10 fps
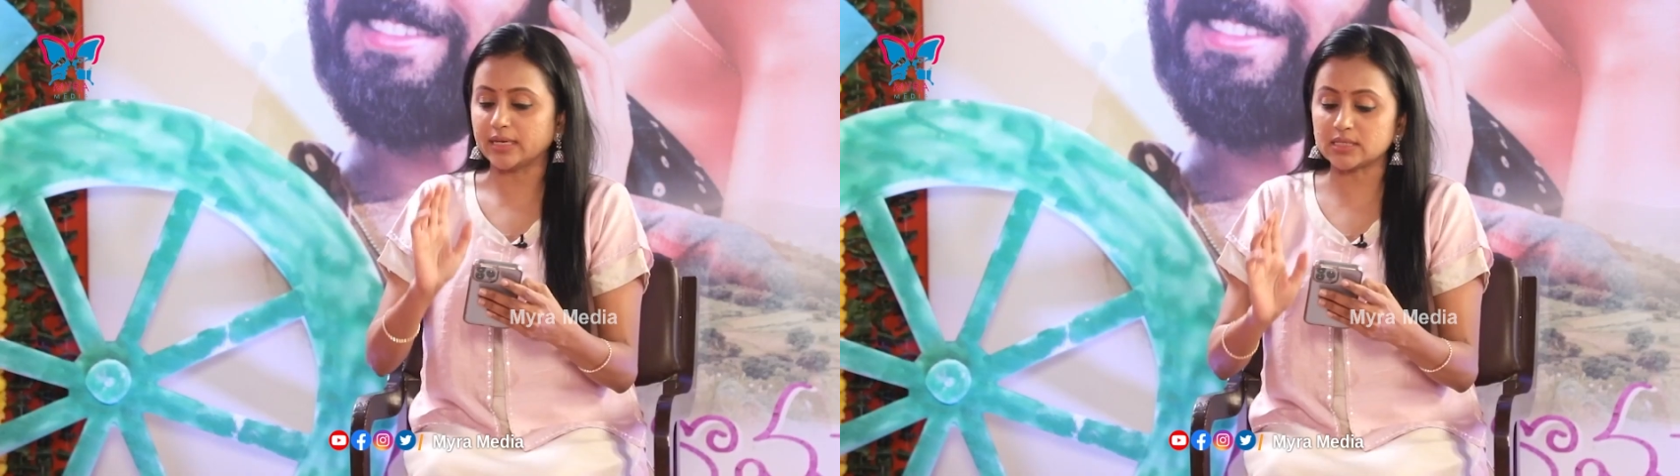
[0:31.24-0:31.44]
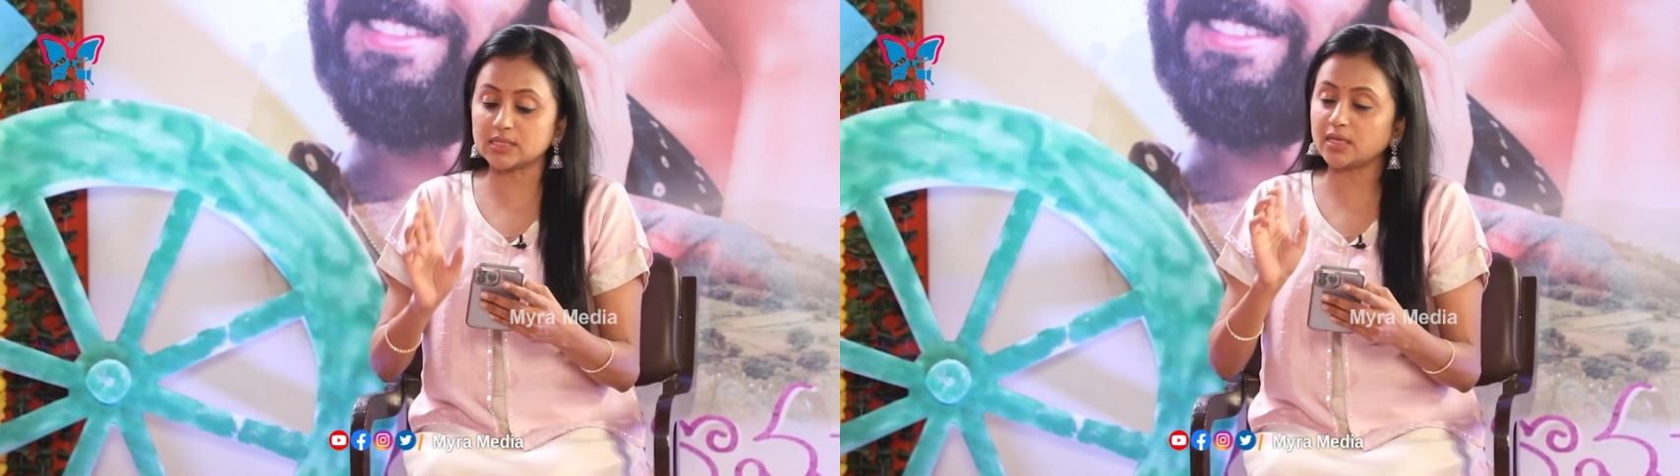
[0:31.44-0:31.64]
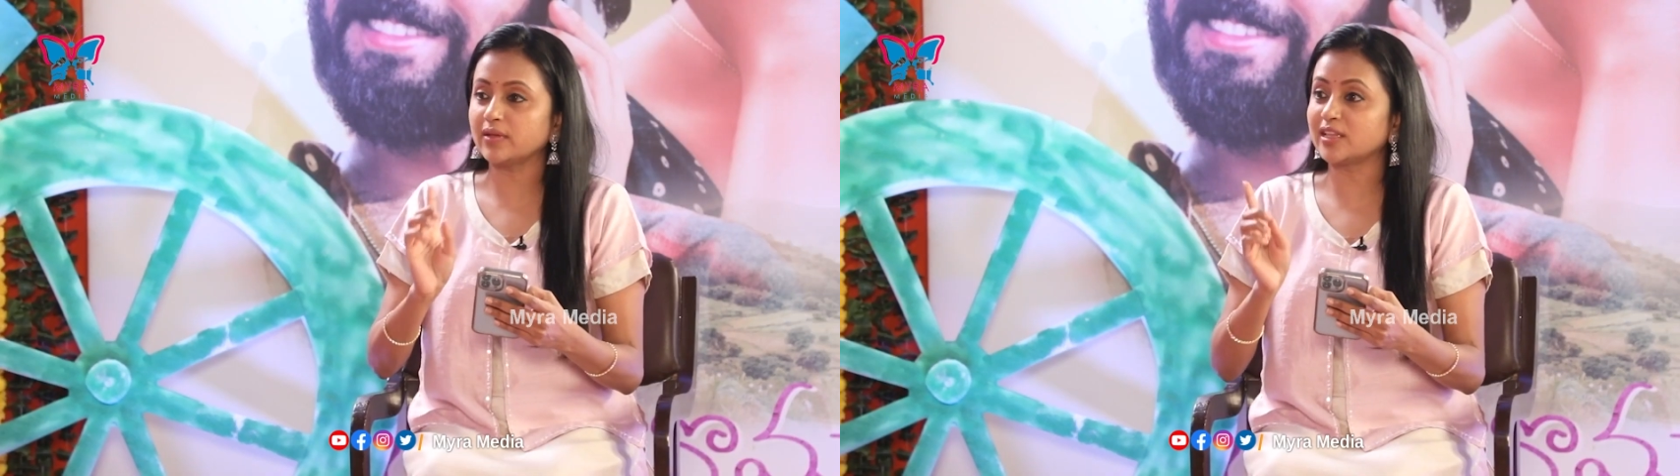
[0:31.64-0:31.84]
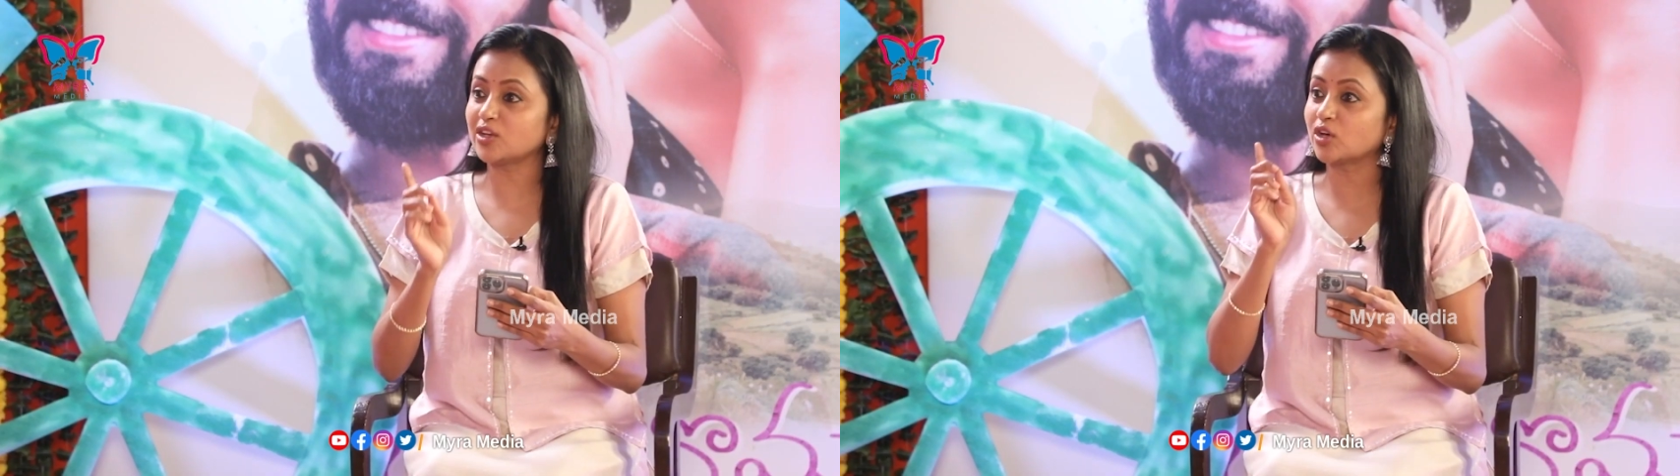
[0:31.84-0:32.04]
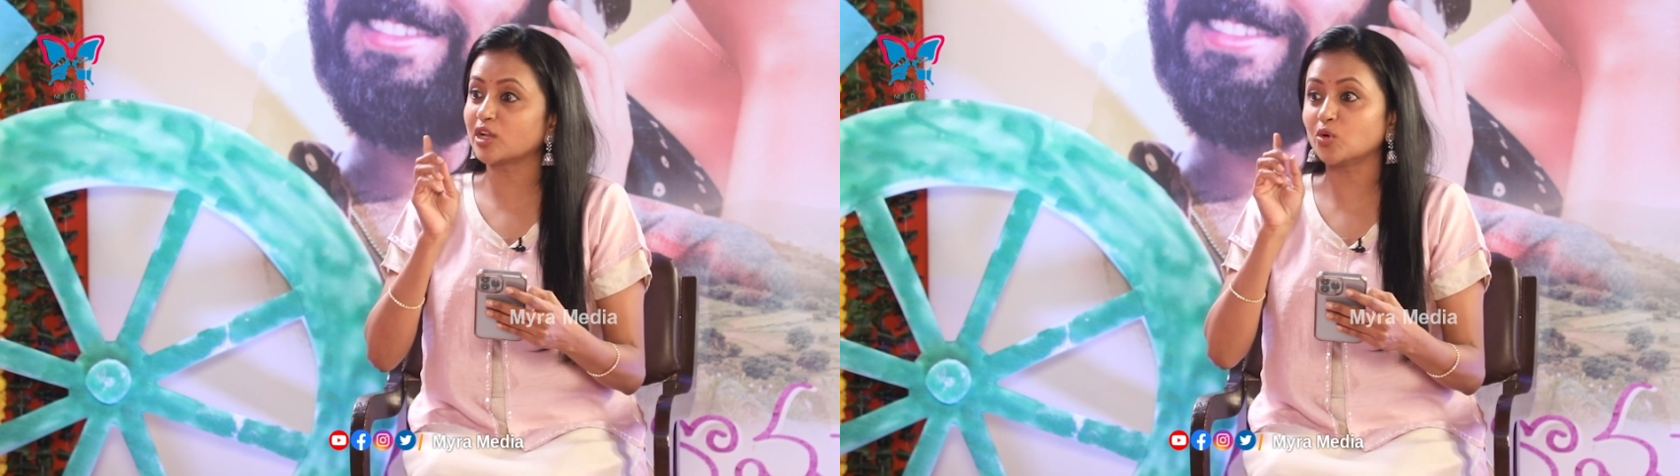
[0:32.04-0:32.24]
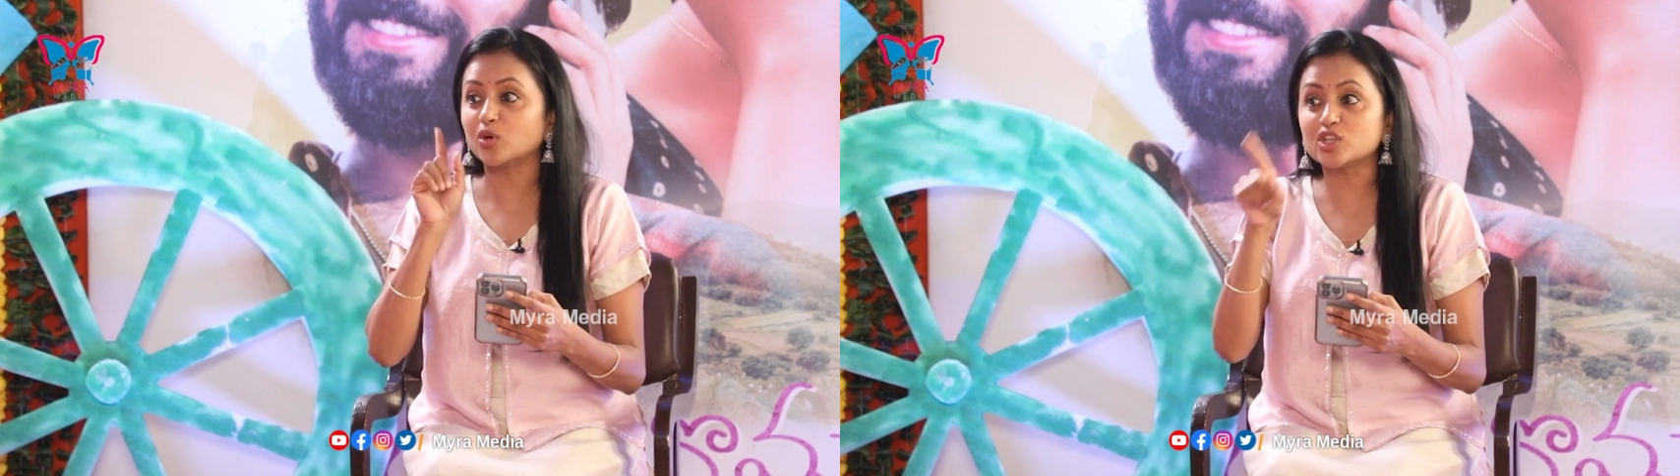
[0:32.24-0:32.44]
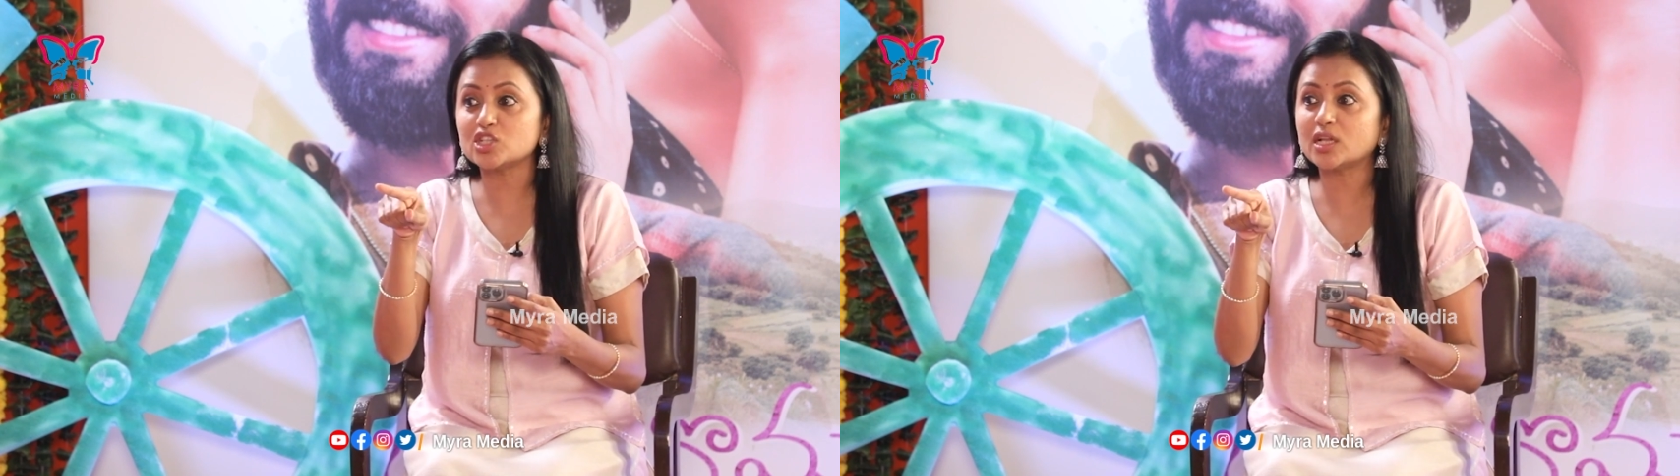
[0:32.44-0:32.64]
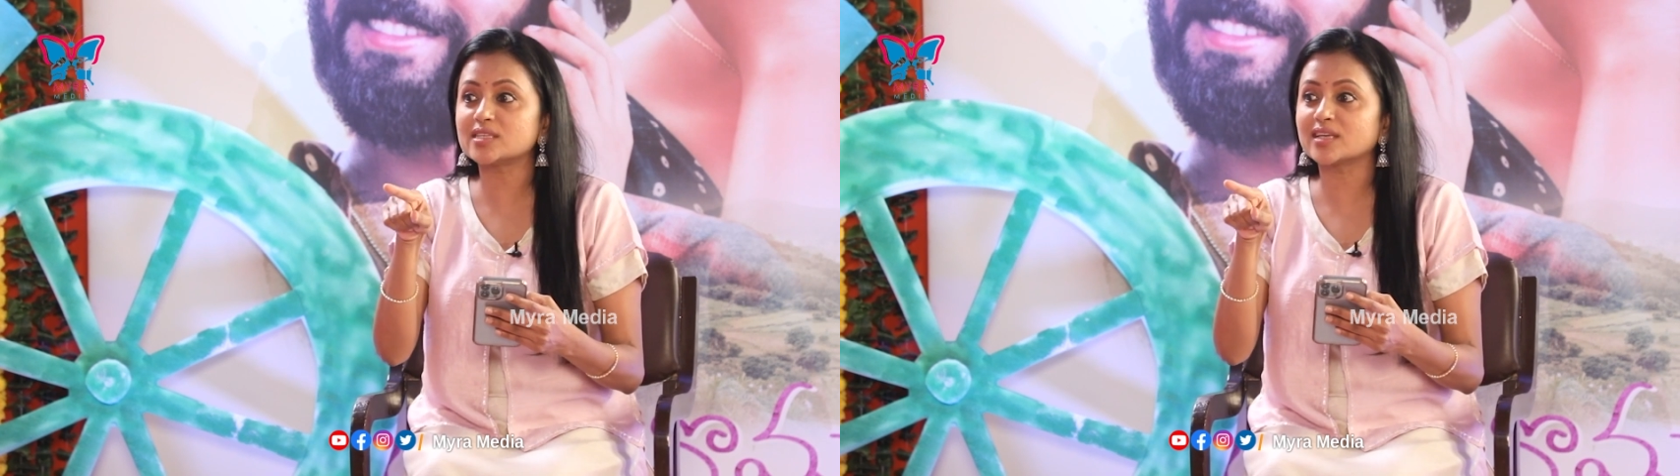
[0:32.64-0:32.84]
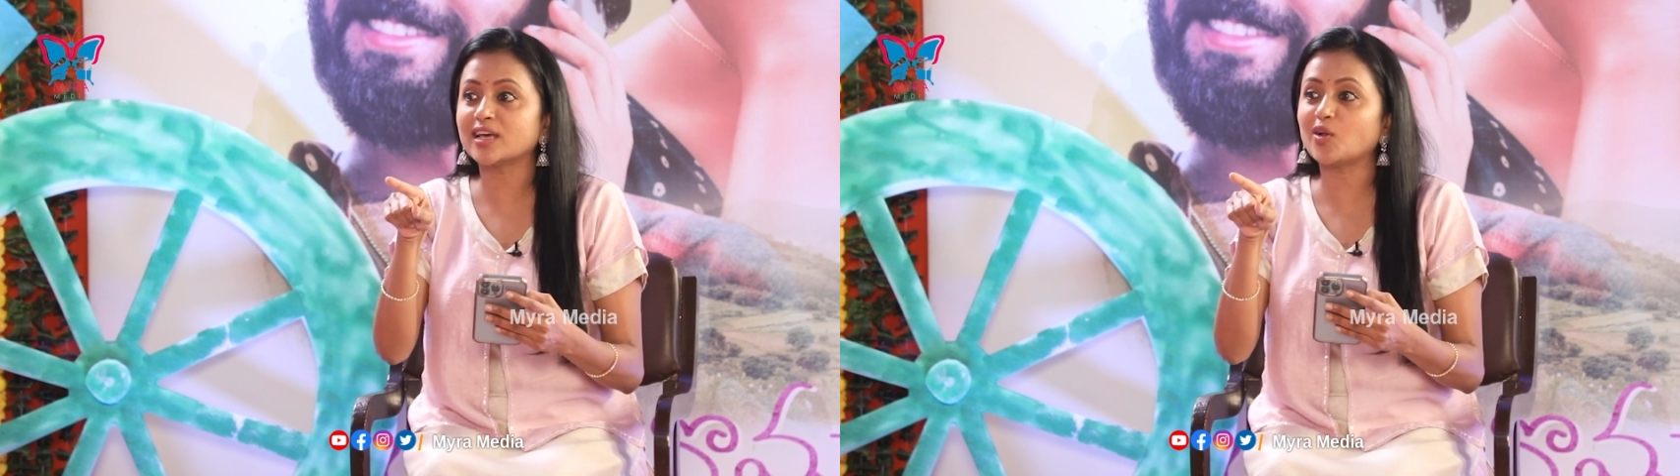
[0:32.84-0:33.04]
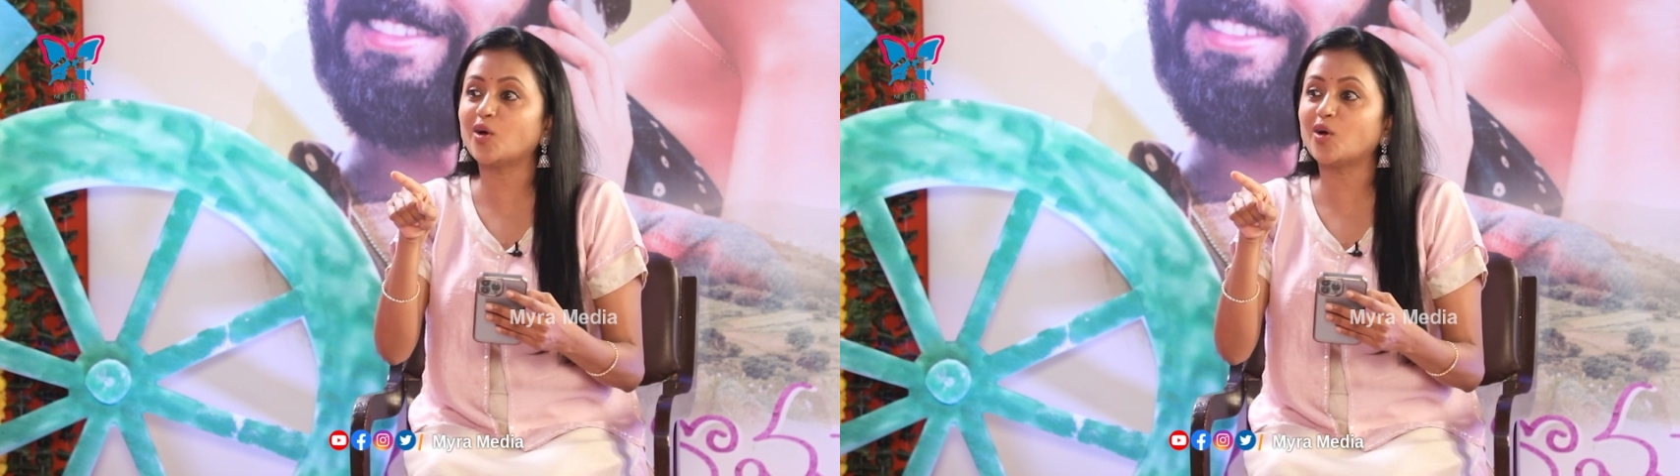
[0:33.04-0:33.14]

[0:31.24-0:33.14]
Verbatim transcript: Let's see whether you are an original singer